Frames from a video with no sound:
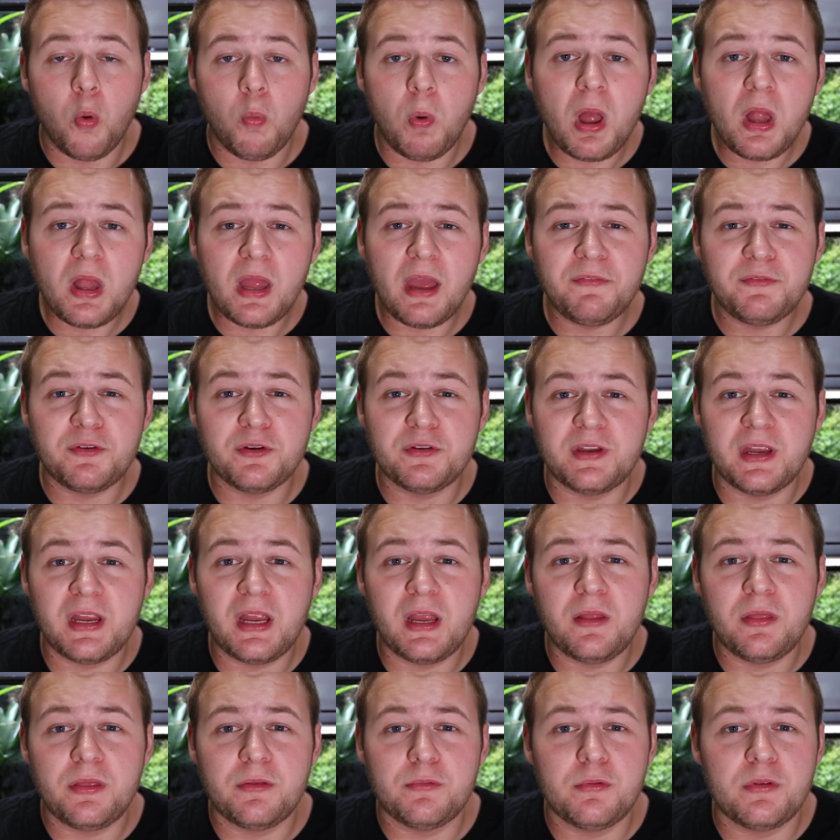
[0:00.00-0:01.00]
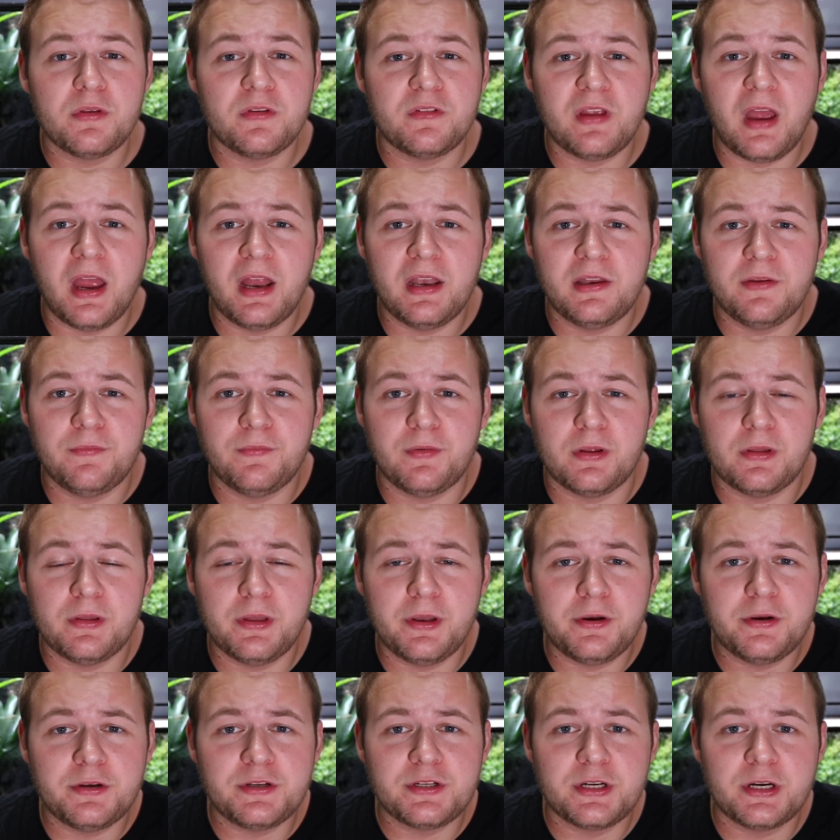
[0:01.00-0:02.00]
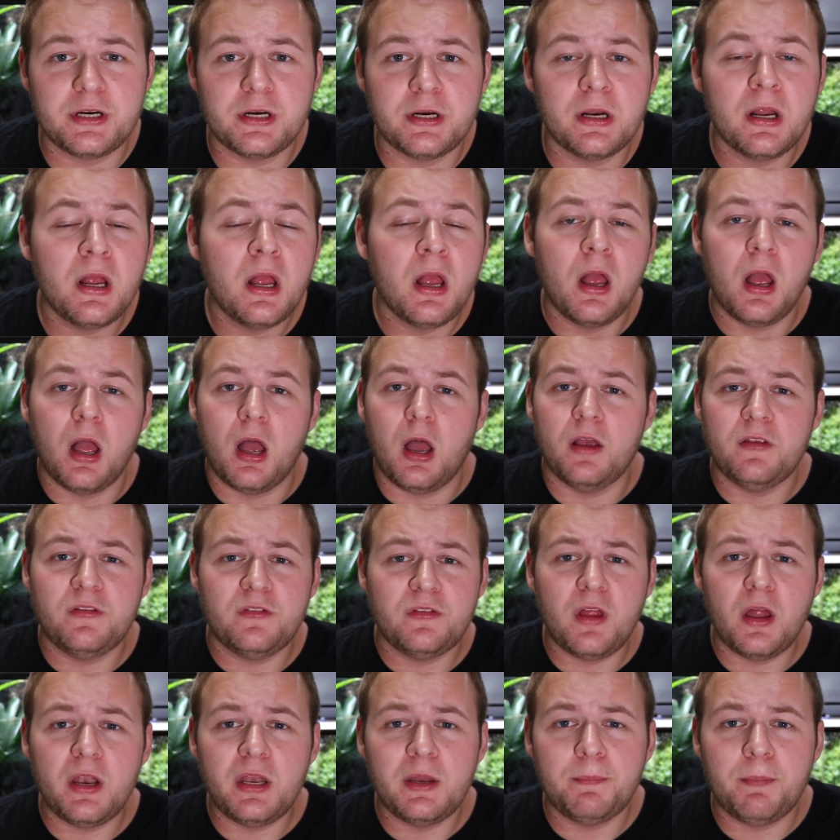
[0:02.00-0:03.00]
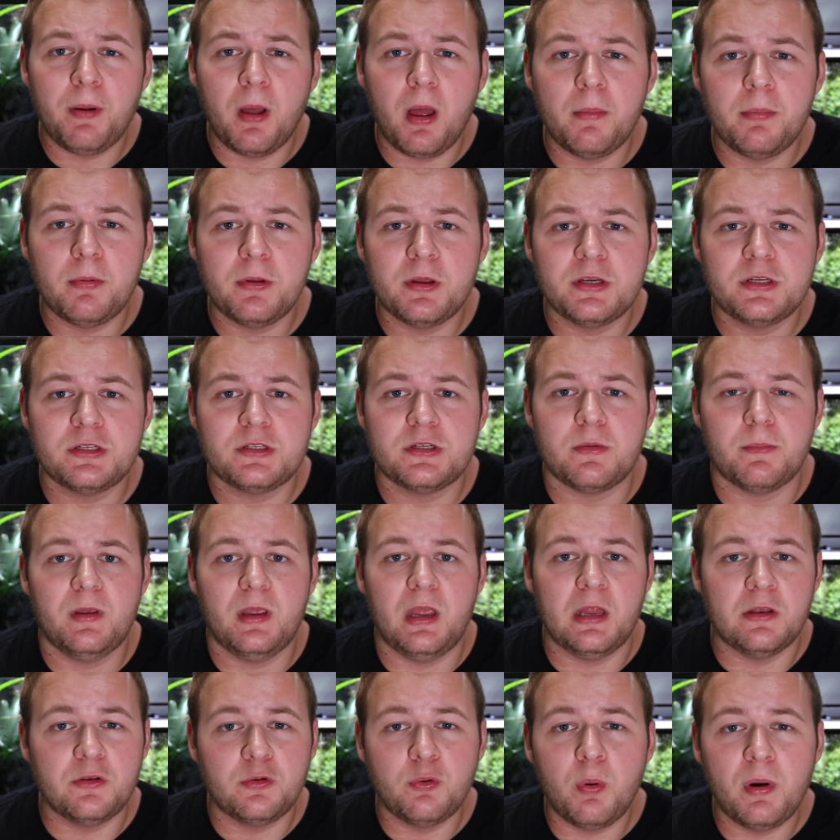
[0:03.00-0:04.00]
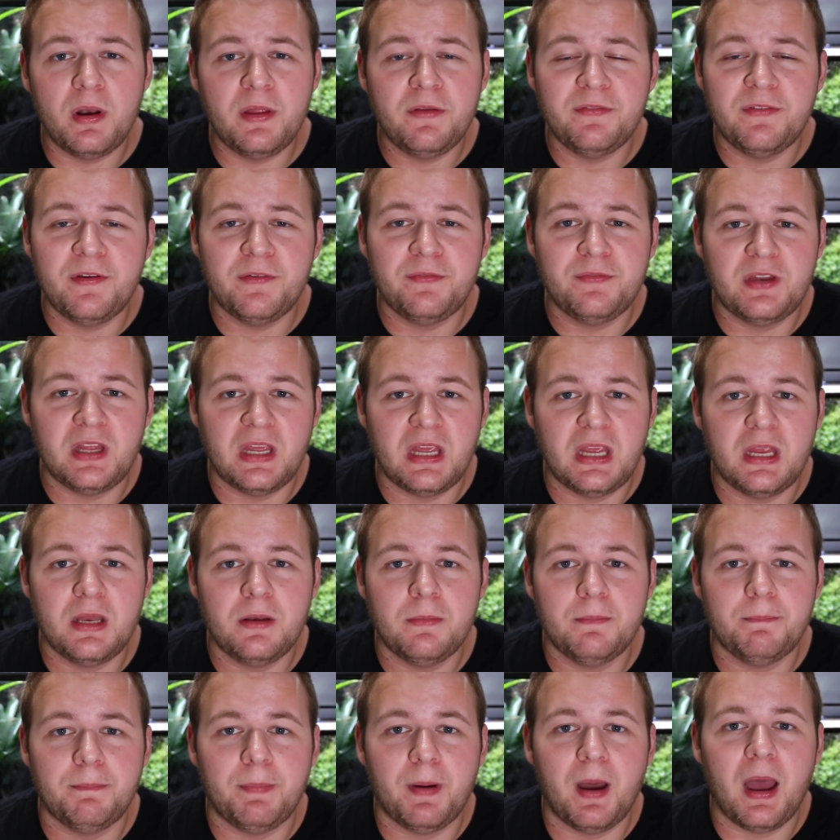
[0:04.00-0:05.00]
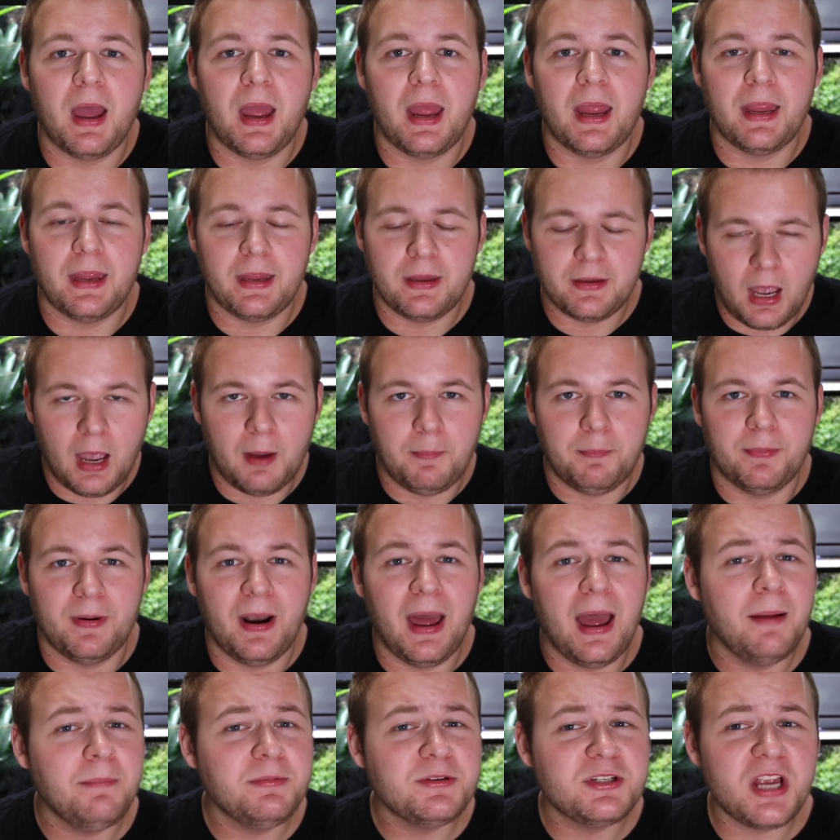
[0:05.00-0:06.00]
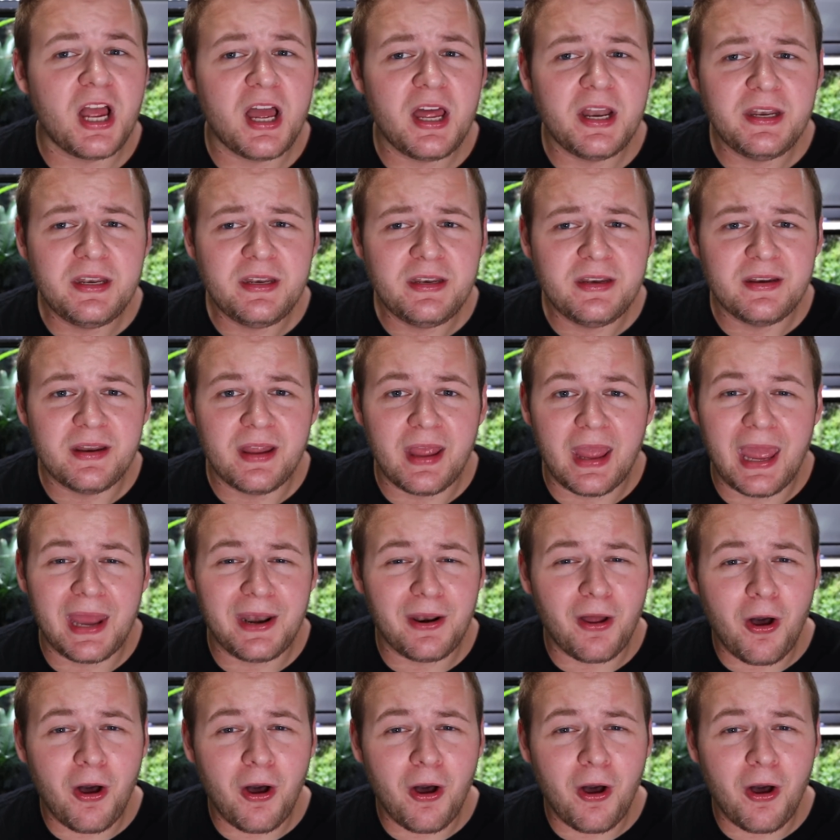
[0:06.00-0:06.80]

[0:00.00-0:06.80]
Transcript: Well, after digging through the scientific literature, a study published in 2015 by Abramjan et